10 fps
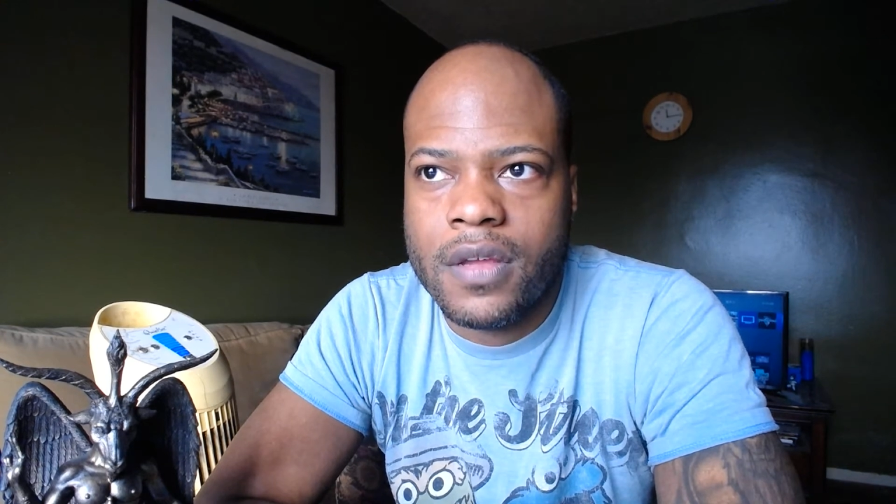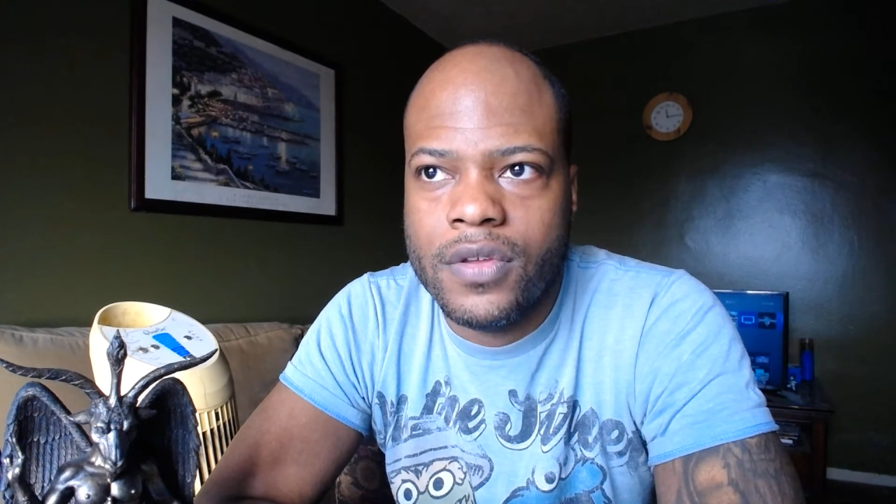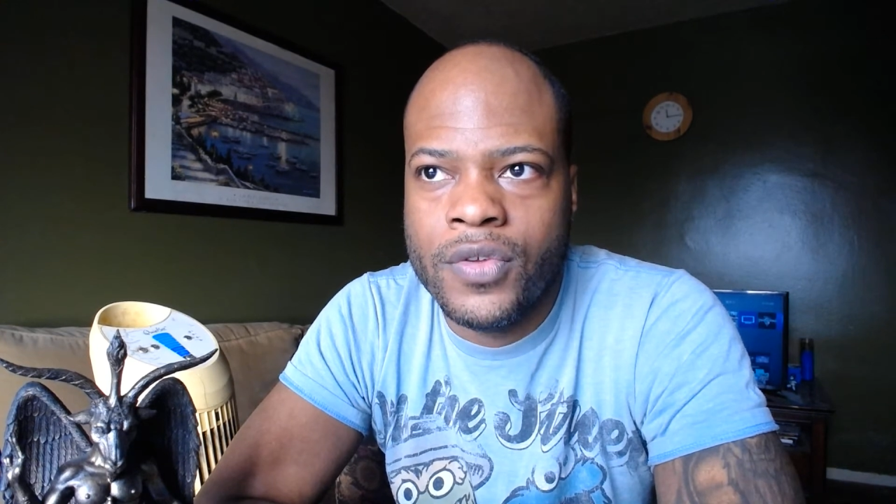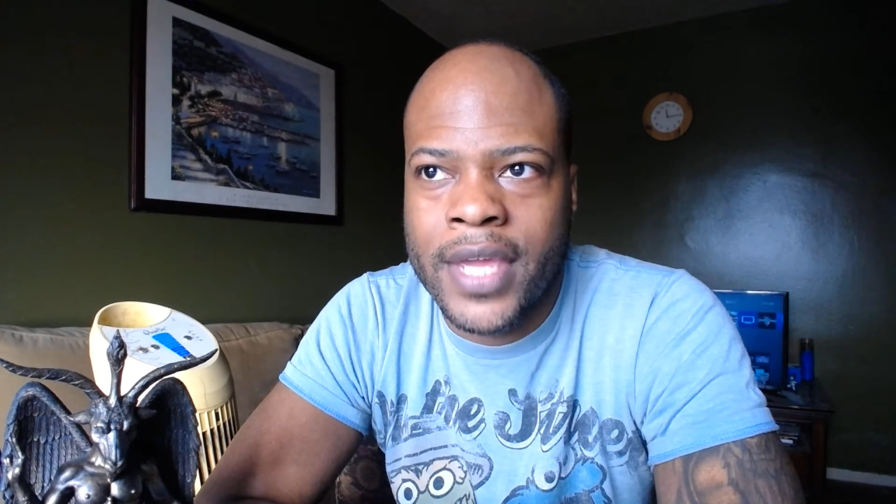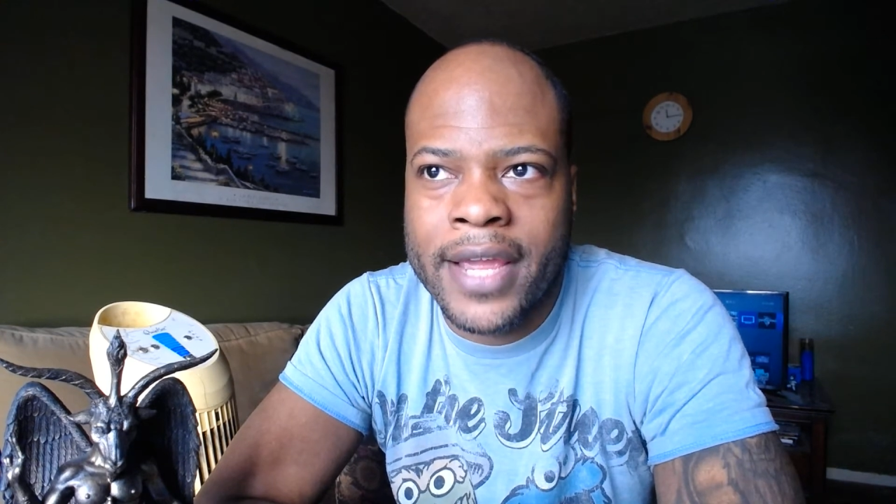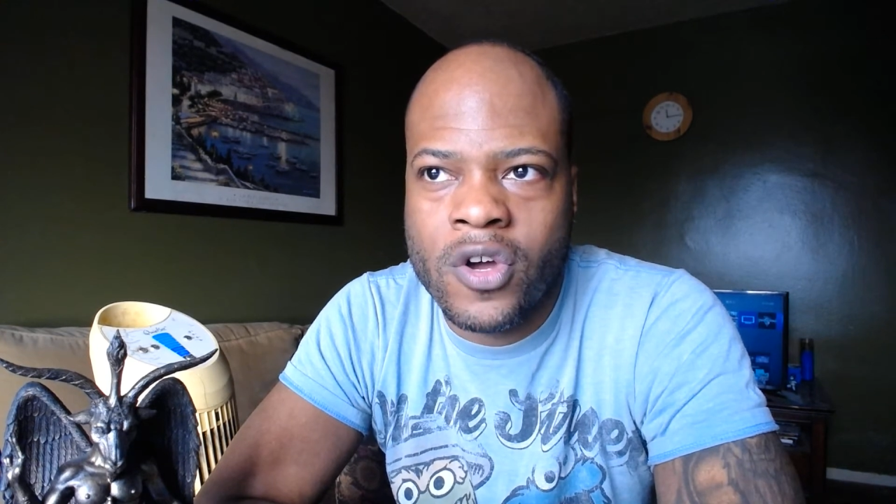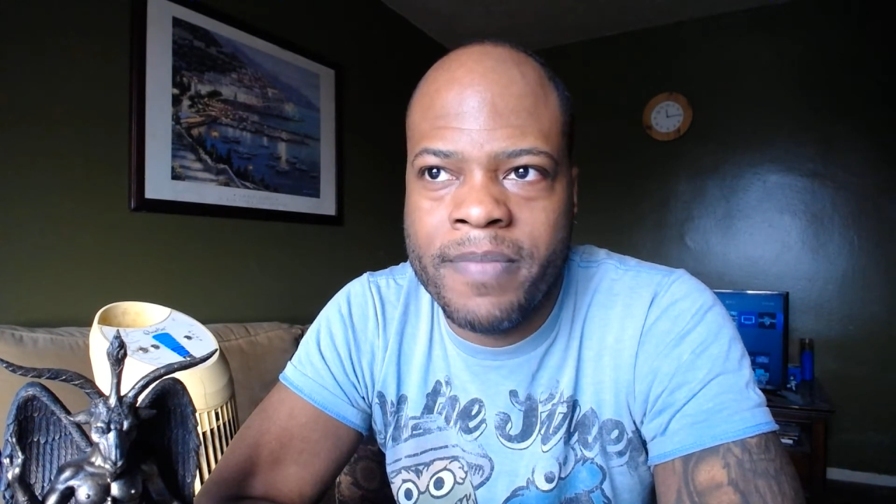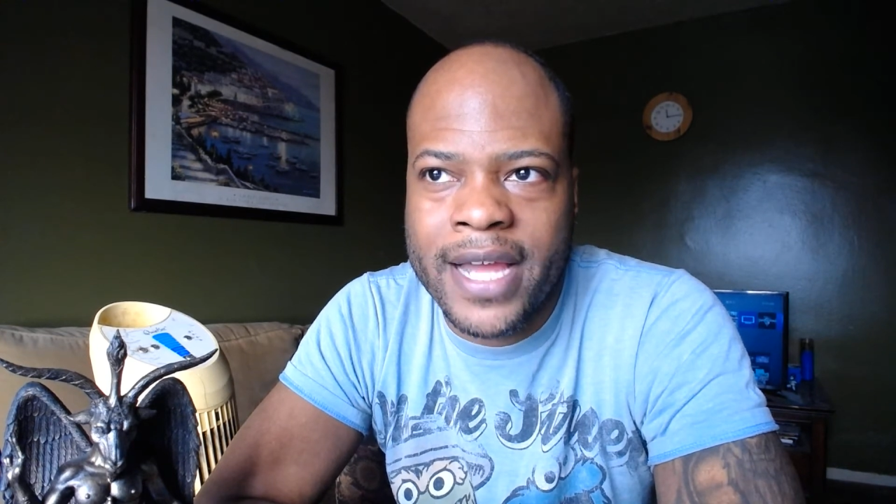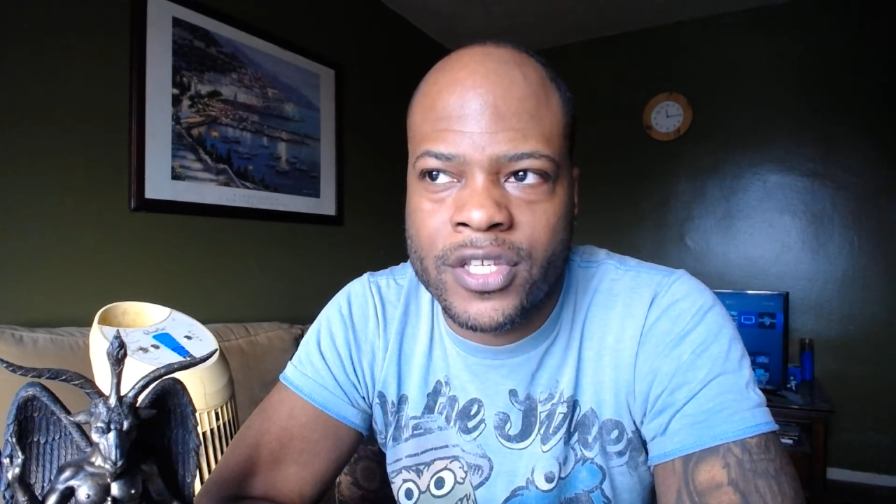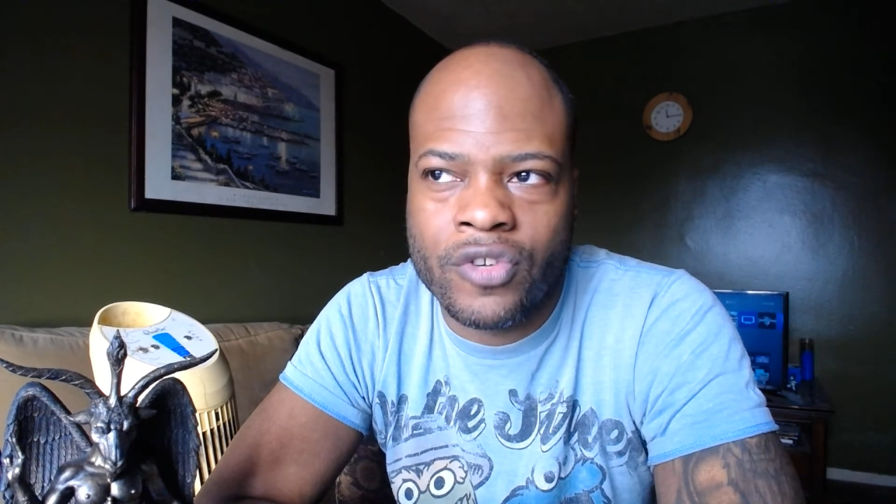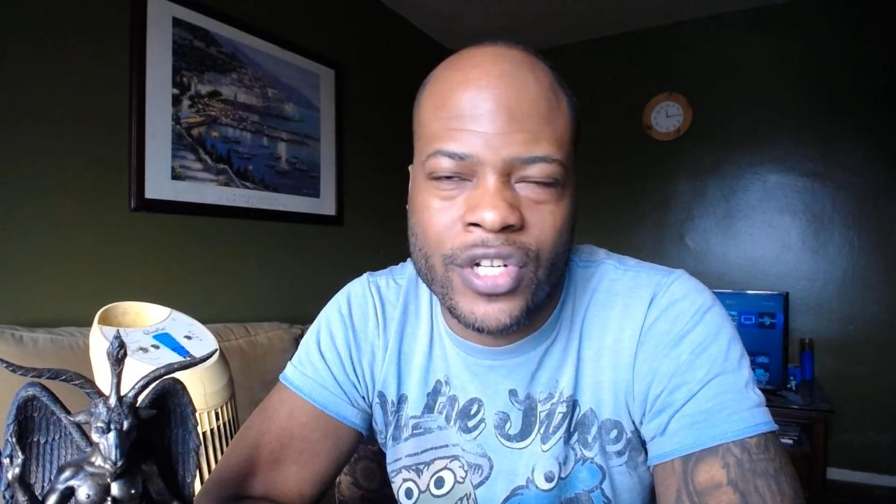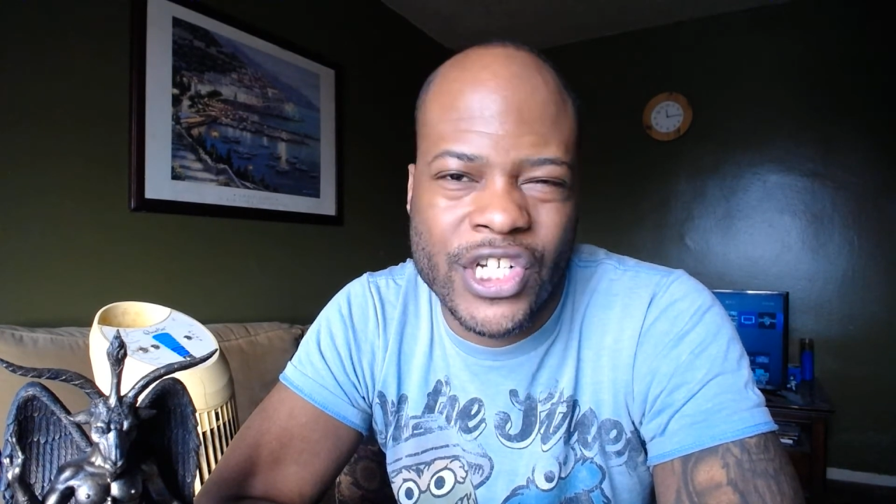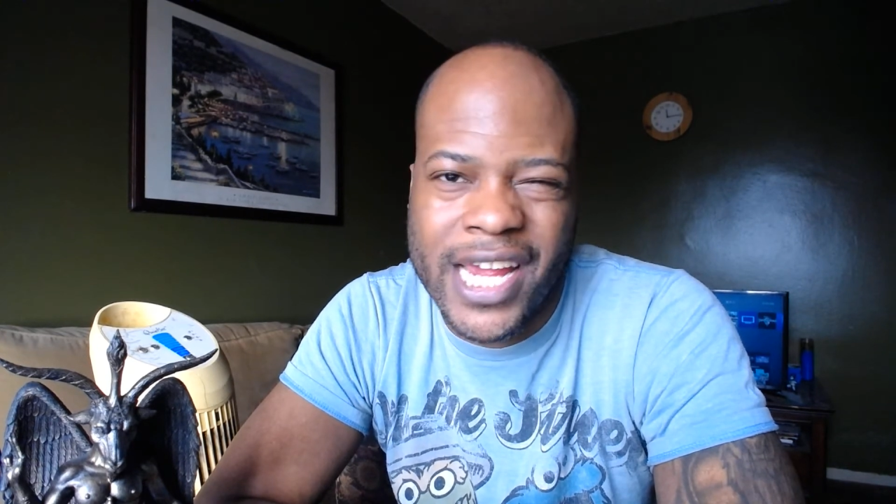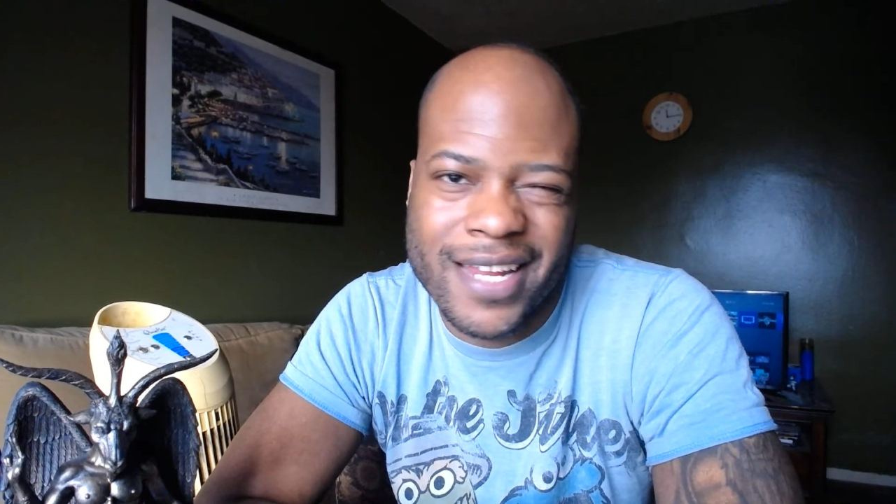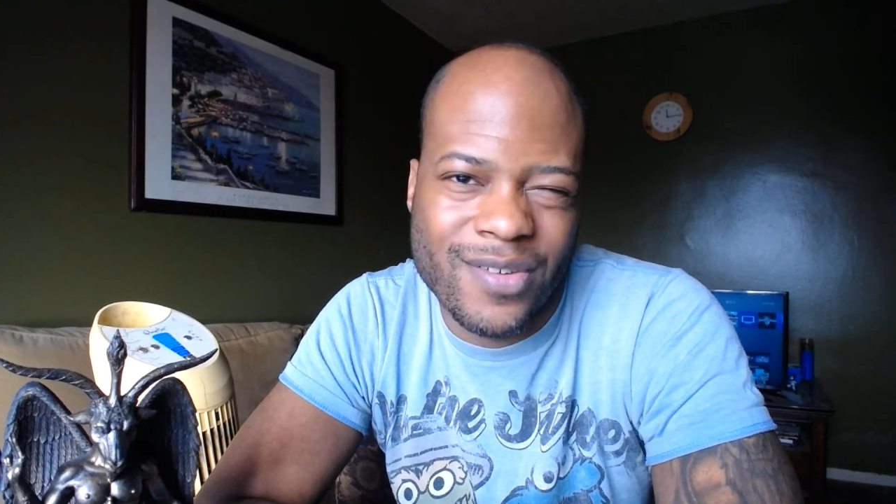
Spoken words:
you can't go back to Christianity,